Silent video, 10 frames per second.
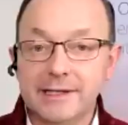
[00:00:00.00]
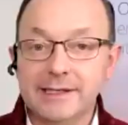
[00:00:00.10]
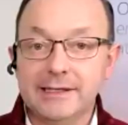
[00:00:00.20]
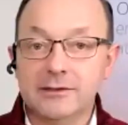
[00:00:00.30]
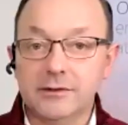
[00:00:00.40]
a
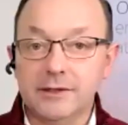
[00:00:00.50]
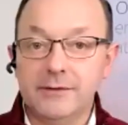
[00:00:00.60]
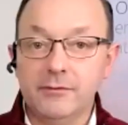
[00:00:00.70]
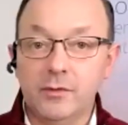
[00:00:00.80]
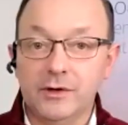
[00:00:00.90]
little.
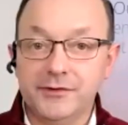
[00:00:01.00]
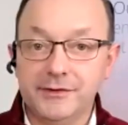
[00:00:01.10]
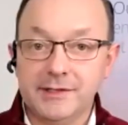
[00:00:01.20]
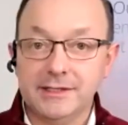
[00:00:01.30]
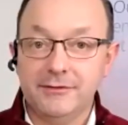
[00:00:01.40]
What's the
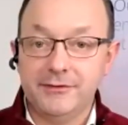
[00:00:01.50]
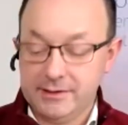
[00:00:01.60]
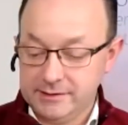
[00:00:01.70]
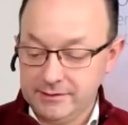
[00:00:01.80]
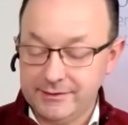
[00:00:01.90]

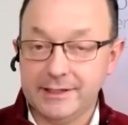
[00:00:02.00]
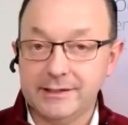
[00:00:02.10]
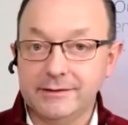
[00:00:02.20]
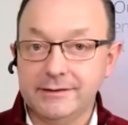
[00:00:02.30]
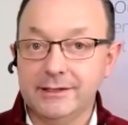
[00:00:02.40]
significance of that,
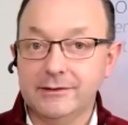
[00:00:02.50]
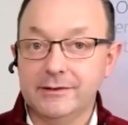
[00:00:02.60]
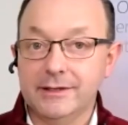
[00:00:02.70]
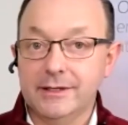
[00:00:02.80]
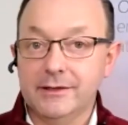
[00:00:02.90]
Neil?
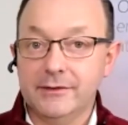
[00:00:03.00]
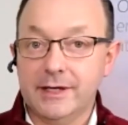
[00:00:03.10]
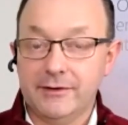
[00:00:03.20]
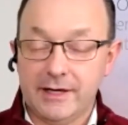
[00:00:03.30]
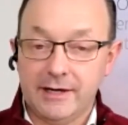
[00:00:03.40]

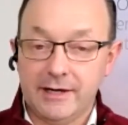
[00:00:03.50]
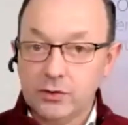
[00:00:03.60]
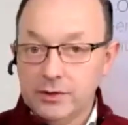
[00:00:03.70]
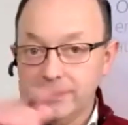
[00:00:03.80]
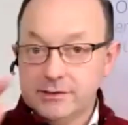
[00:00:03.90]
Having
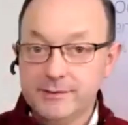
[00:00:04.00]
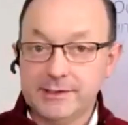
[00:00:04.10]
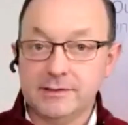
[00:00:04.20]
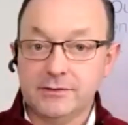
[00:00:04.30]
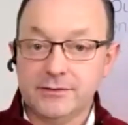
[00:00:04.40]
all the
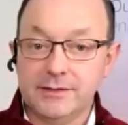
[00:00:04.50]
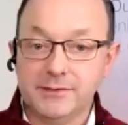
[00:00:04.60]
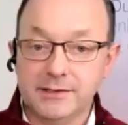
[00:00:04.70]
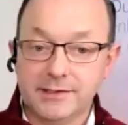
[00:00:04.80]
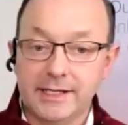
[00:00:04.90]
intermescent strips
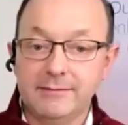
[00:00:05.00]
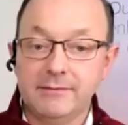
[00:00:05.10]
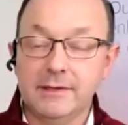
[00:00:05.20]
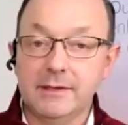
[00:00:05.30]
the same.